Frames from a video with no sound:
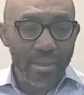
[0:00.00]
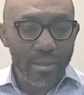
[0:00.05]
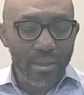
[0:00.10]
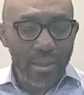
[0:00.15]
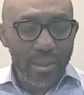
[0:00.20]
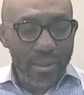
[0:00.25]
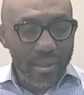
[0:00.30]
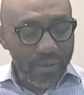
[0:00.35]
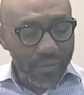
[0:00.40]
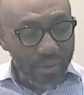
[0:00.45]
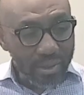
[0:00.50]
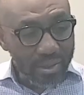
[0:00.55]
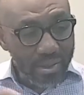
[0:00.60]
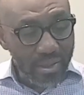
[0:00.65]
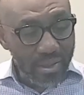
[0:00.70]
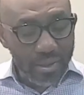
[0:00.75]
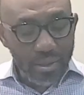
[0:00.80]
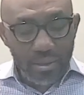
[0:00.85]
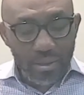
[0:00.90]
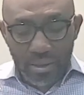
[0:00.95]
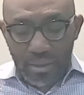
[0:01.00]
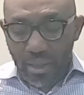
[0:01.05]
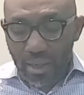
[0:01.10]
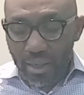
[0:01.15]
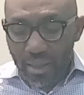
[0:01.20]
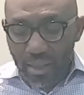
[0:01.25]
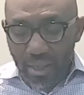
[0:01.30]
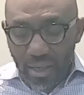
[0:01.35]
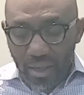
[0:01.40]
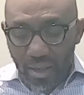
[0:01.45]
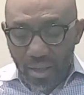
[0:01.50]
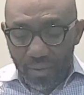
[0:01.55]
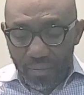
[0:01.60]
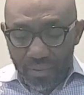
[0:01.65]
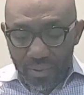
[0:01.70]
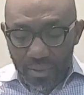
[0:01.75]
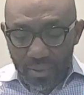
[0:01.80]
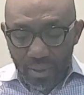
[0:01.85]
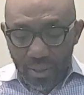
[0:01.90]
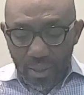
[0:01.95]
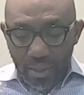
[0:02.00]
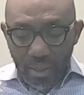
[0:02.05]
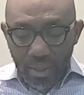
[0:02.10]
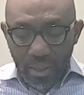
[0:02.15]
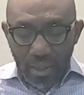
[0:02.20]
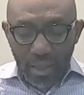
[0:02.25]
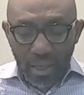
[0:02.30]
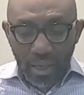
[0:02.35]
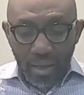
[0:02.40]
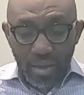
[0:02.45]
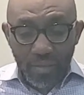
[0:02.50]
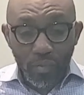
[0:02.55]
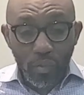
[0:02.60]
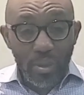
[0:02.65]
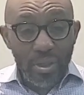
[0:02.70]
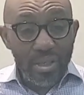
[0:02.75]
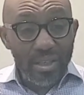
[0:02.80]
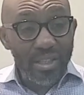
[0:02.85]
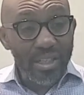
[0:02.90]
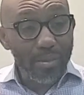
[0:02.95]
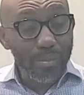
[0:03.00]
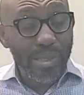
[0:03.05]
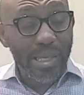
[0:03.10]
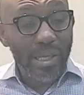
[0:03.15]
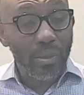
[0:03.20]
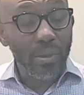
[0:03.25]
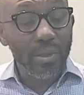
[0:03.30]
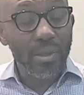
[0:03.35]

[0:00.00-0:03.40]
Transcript: different seasons in our lives, even when it seems like God is